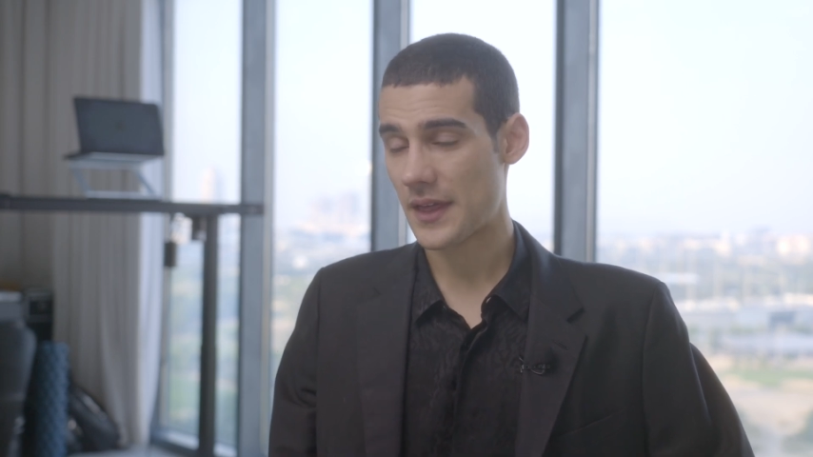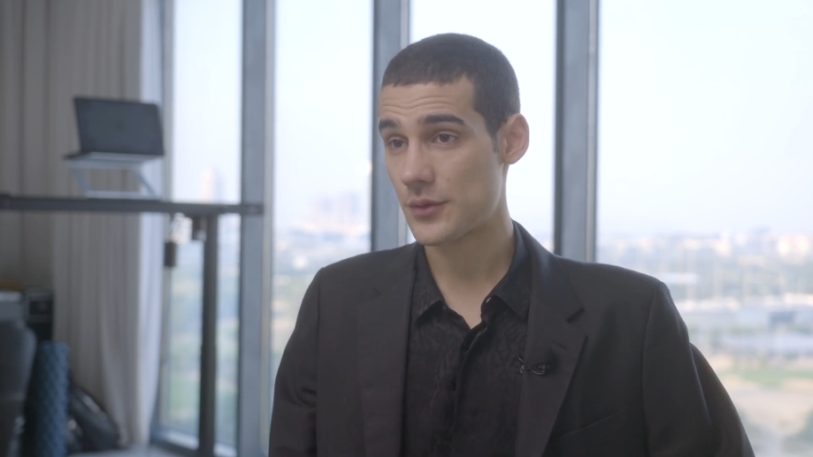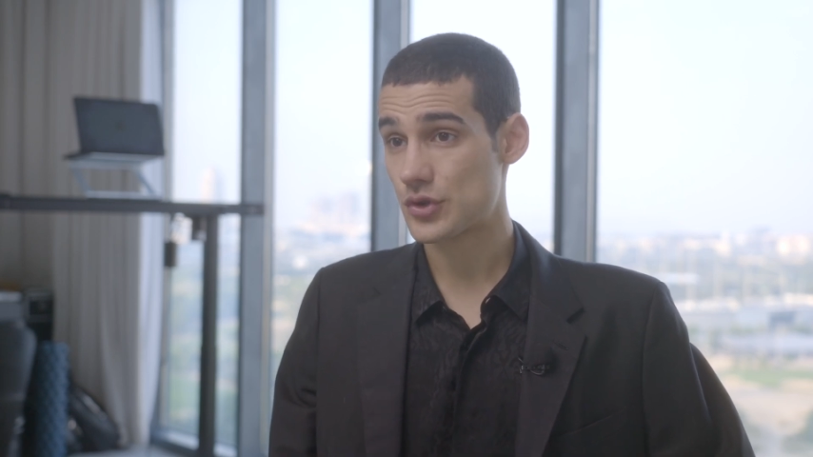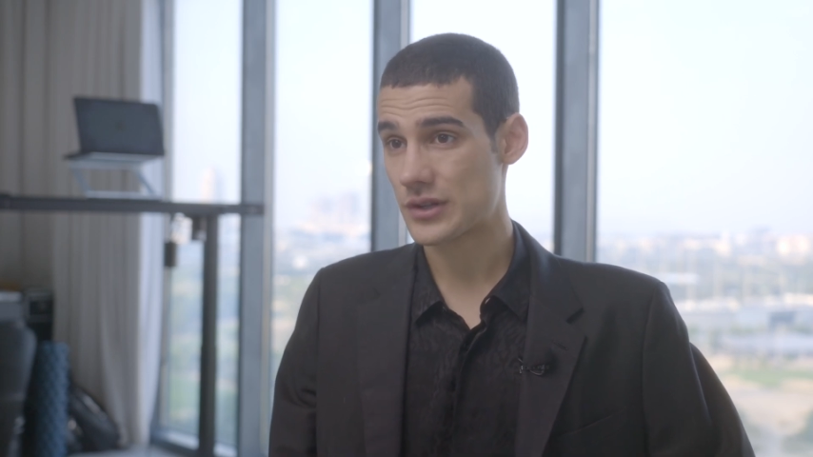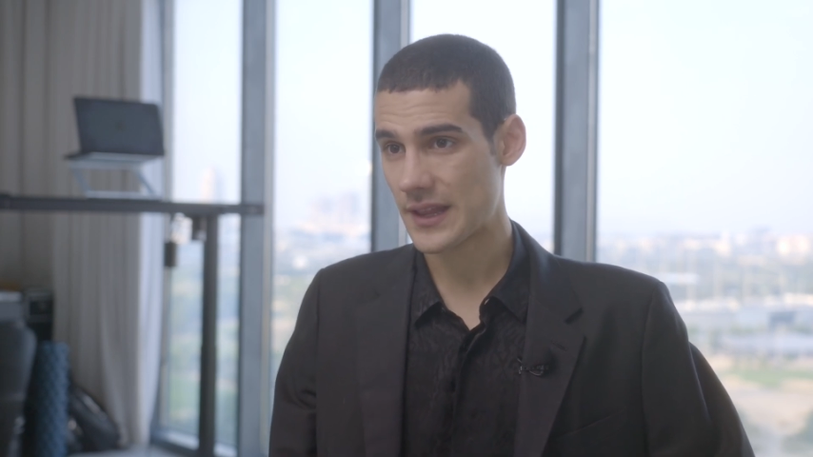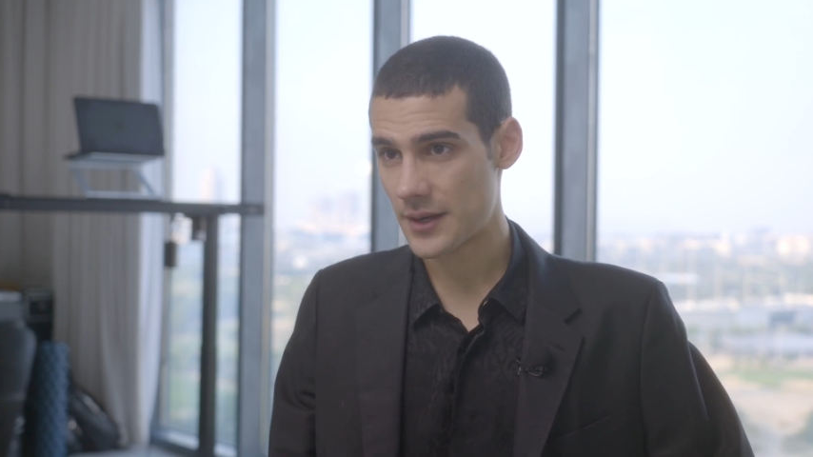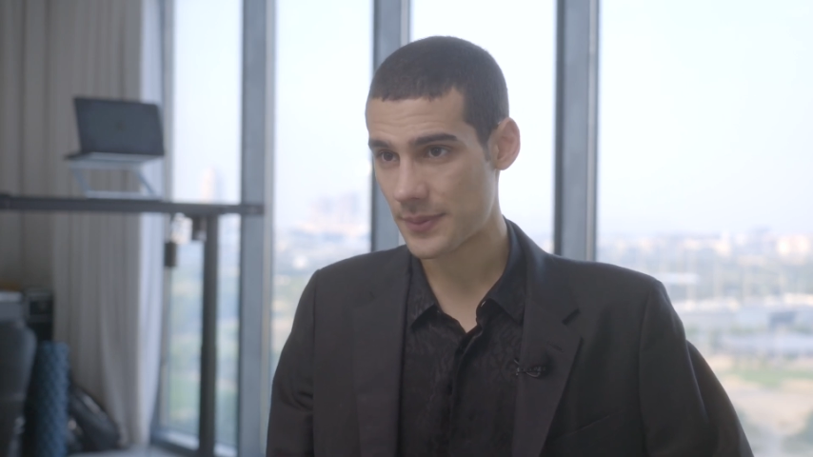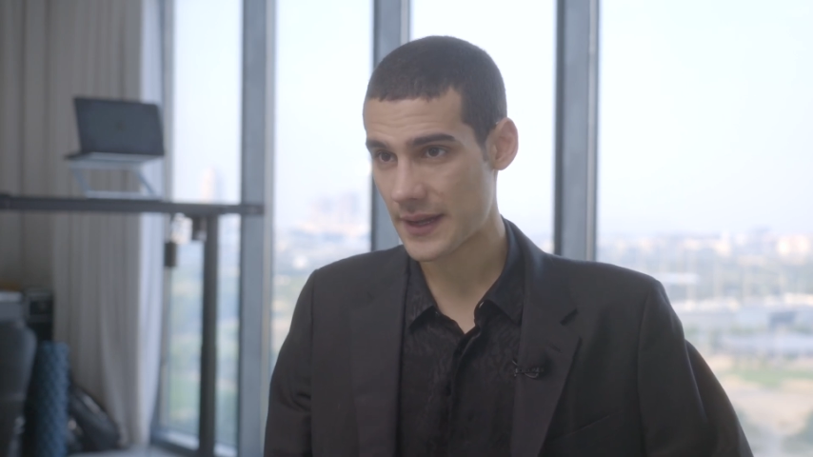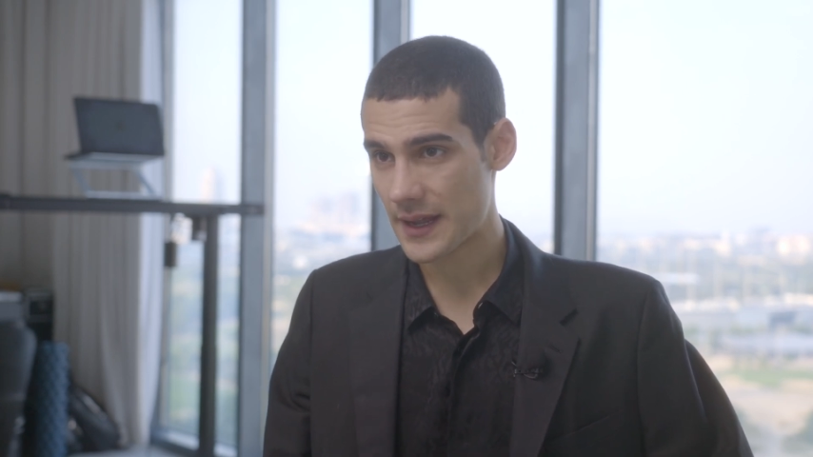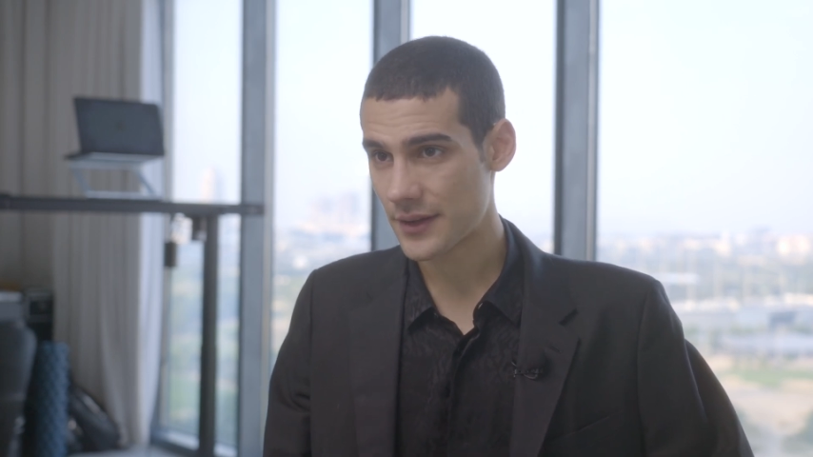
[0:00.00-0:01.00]
I think we should let it
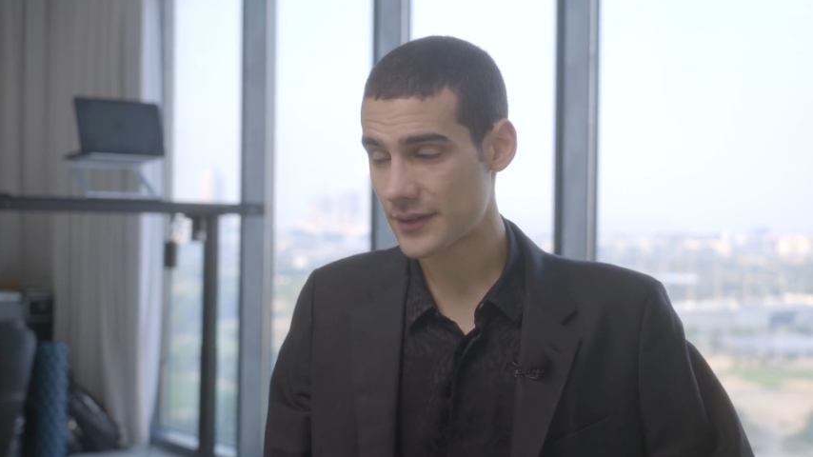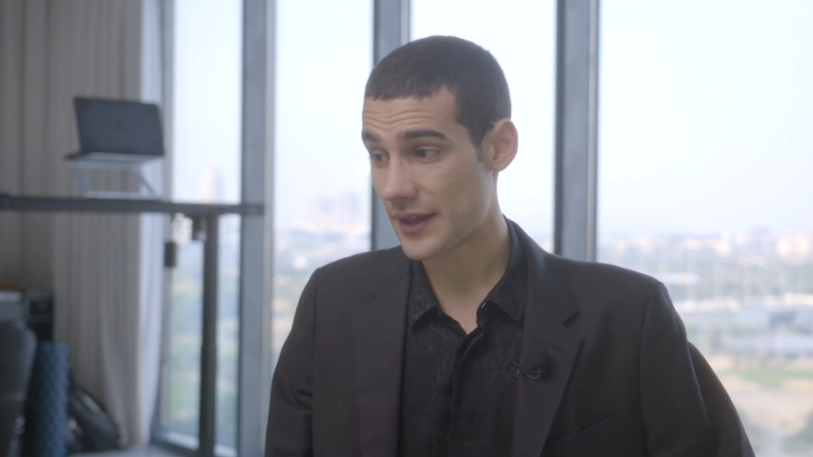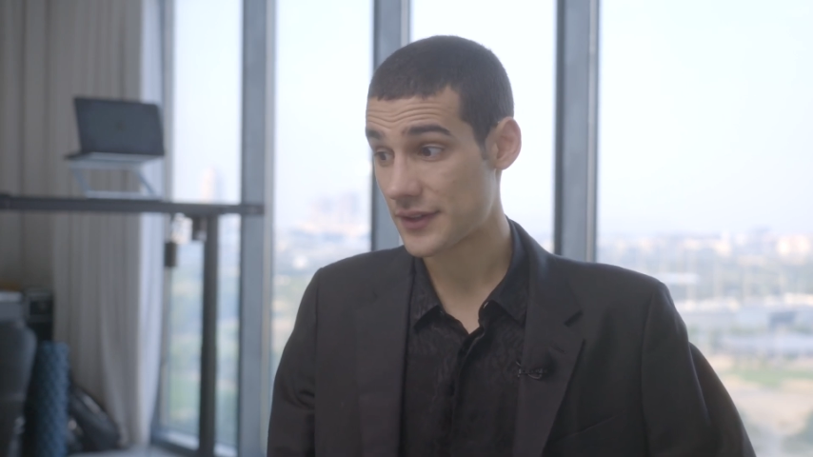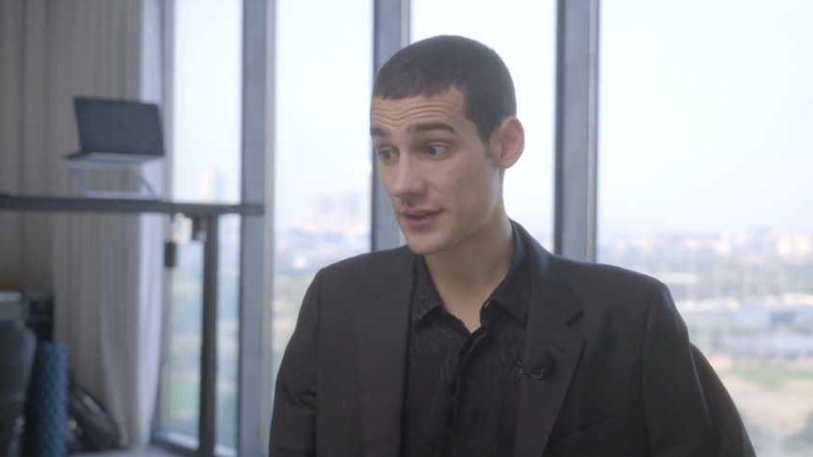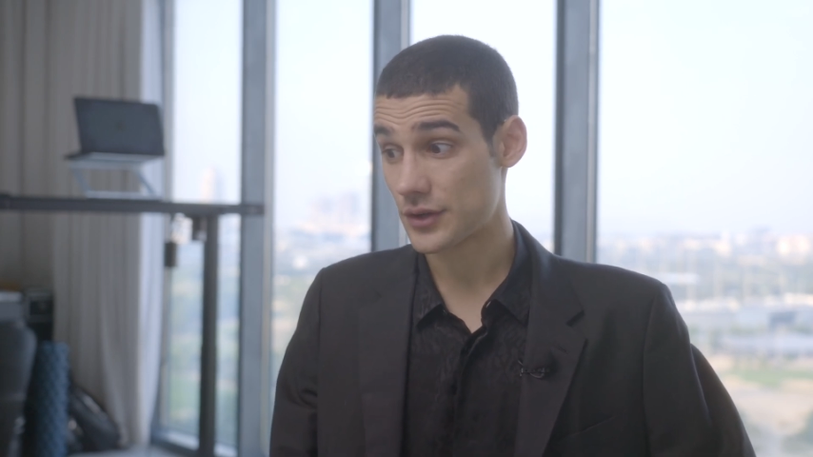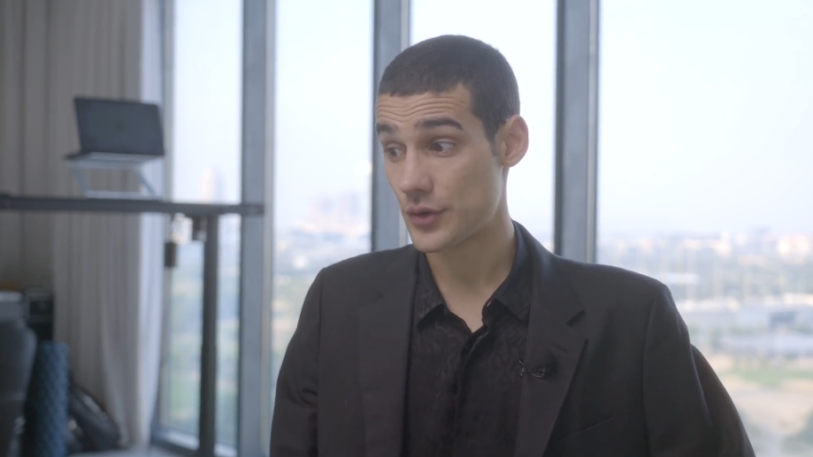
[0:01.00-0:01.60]
play out. I think the